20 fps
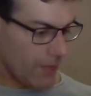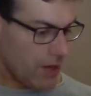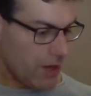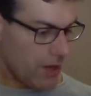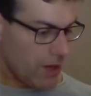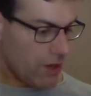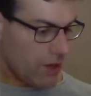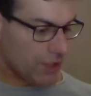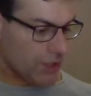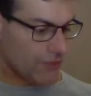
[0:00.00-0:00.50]

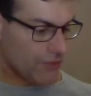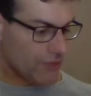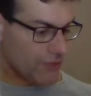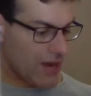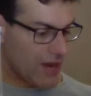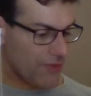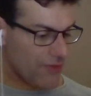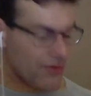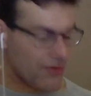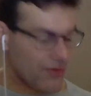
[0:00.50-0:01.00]
on to
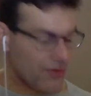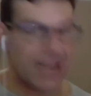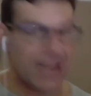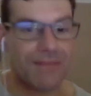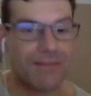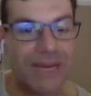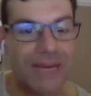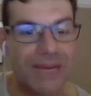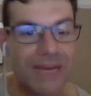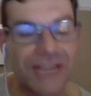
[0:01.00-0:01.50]
round 3, the
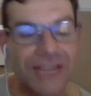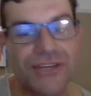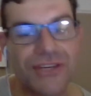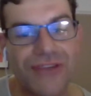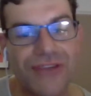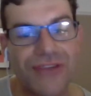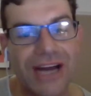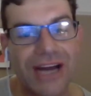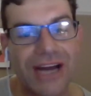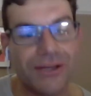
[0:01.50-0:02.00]
picture
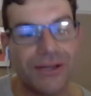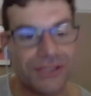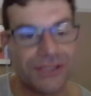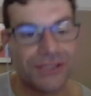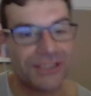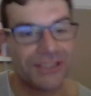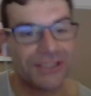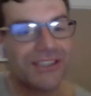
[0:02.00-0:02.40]
round.